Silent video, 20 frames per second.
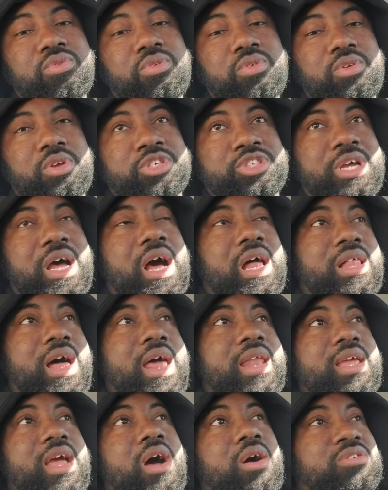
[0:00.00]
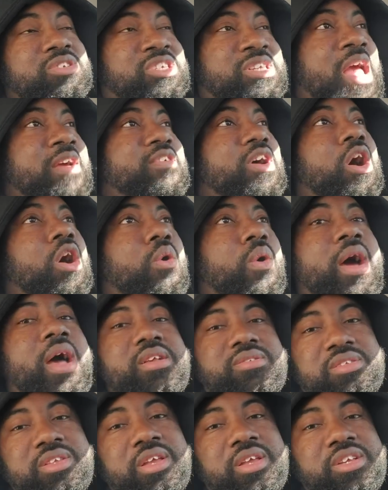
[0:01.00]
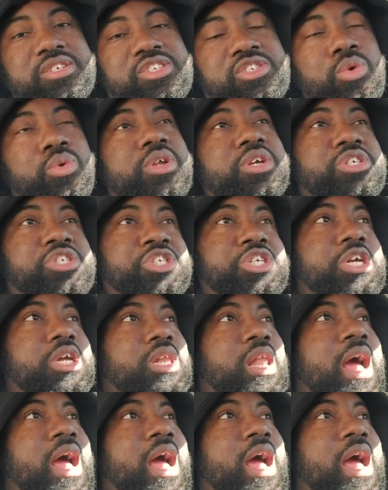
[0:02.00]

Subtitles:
Cause y'all, a lot of y'all Save-A-Hoe ass niggas do this shit.